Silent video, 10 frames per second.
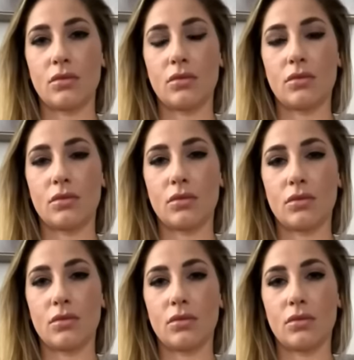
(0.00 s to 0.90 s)

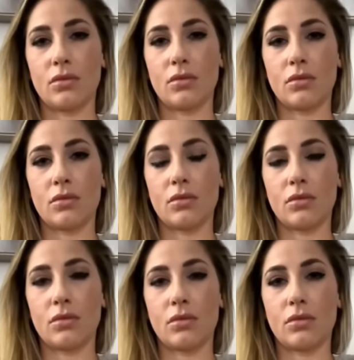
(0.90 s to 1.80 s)

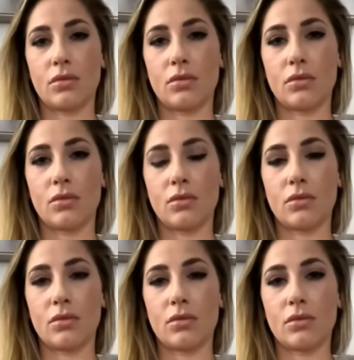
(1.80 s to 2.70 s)

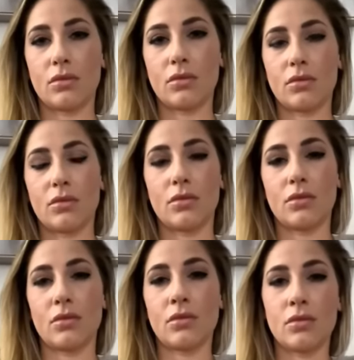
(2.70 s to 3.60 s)

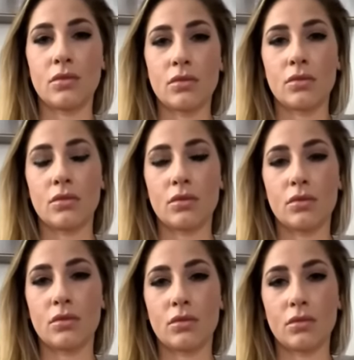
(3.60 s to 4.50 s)

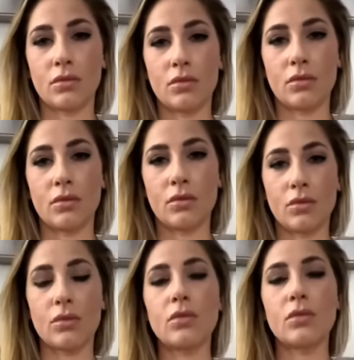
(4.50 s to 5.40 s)

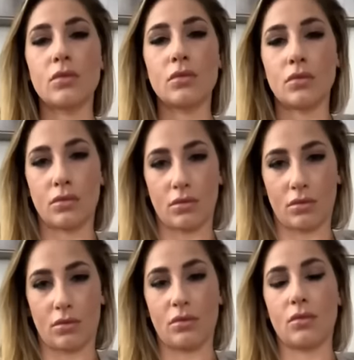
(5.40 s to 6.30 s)

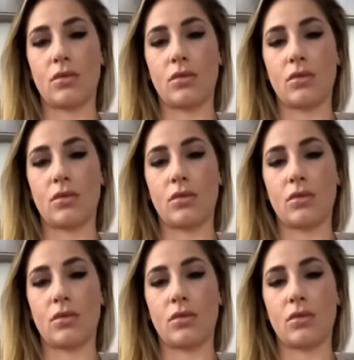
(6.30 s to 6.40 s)
The person shown says nothing.